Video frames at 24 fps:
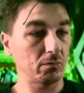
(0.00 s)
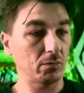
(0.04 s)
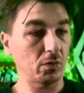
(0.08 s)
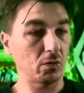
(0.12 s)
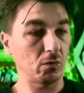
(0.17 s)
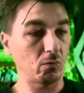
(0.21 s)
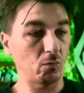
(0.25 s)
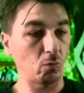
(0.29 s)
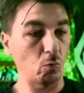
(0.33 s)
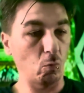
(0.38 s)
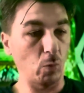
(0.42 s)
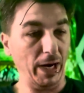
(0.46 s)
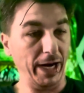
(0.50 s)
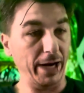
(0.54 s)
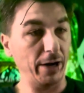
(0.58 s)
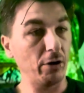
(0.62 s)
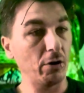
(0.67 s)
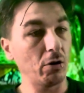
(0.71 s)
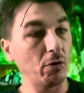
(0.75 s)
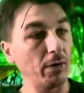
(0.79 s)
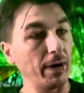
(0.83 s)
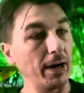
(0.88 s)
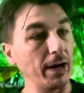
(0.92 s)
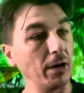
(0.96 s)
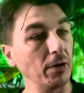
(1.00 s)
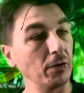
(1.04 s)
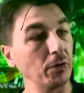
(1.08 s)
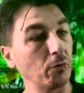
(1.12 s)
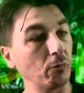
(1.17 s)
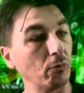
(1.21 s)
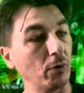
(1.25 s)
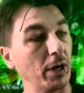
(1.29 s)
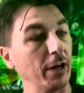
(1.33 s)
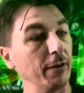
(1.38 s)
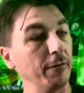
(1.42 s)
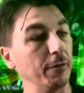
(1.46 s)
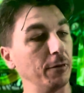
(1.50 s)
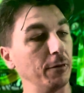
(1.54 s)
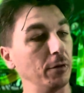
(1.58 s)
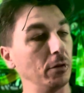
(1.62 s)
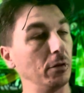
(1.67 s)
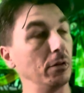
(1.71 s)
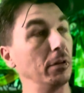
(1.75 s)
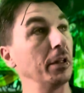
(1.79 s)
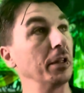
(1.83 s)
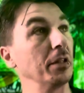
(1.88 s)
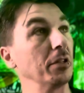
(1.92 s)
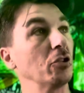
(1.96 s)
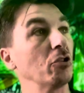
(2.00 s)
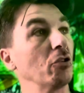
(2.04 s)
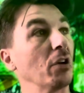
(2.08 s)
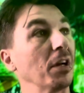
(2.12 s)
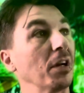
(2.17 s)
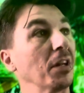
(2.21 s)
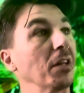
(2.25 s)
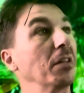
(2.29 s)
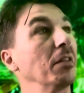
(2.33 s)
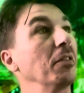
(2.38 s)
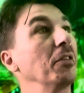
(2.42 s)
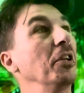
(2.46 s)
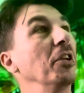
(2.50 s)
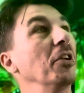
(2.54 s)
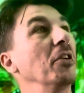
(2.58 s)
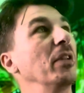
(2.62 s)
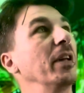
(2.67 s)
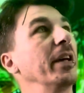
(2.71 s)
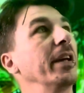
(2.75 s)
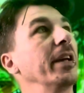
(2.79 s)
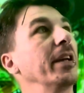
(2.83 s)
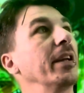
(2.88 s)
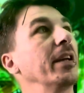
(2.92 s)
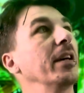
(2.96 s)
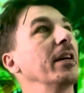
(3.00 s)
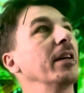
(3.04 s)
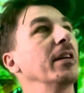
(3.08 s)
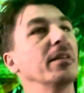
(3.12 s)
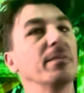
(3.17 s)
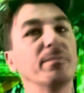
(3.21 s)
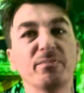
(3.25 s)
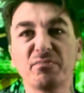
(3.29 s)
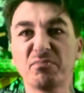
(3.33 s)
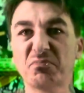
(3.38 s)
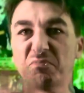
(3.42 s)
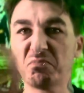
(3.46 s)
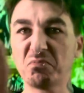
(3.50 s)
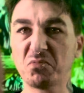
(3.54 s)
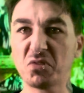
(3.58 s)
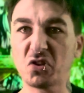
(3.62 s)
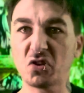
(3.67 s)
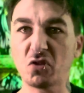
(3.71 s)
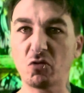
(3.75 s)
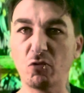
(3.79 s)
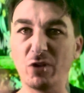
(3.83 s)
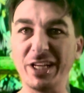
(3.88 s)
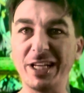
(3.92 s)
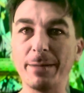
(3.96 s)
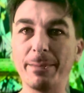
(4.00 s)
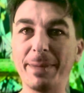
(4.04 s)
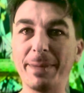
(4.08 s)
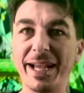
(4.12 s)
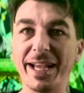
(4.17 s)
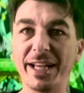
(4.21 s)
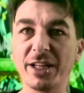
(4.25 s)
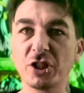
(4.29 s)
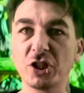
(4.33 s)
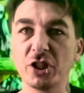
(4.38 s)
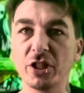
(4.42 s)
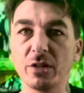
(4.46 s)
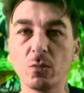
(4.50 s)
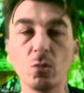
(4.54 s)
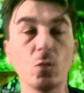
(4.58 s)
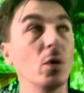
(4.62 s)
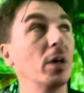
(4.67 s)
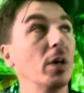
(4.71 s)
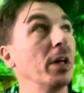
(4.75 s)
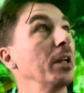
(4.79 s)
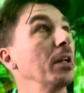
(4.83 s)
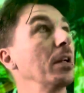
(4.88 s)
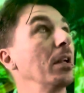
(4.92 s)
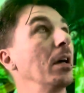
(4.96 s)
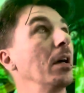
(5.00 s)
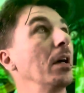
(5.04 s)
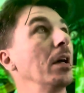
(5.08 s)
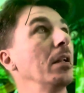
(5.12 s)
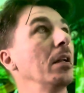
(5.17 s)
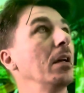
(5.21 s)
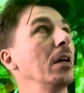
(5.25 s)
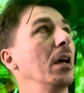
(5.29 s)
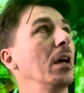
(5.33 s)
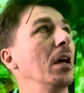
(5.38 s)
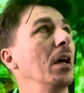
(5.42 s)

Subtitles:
wear around the rifle and trying to, screen match it and whatnot.